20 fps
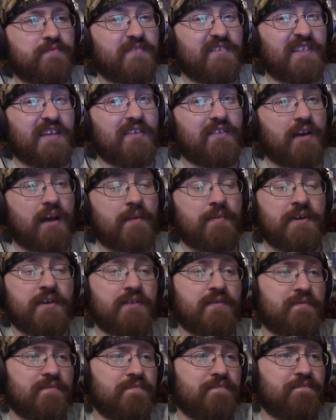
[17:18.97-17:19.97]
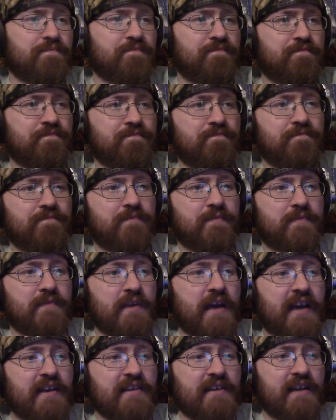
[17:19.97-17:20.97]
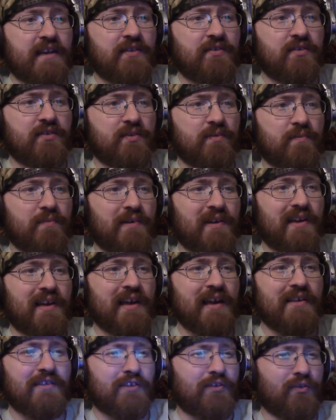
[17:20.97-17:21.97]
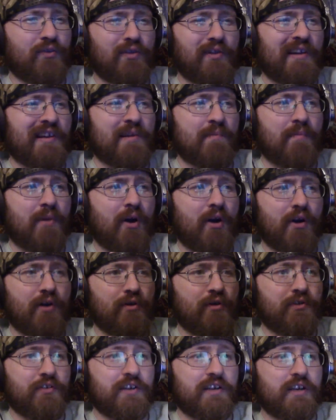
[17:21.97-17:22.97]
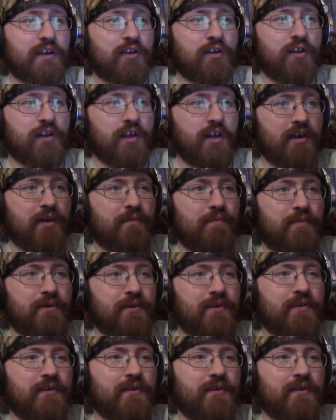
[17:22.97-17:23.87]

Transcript: Does I mean I guess is a. It doesn't look like a bar. It looks like a club.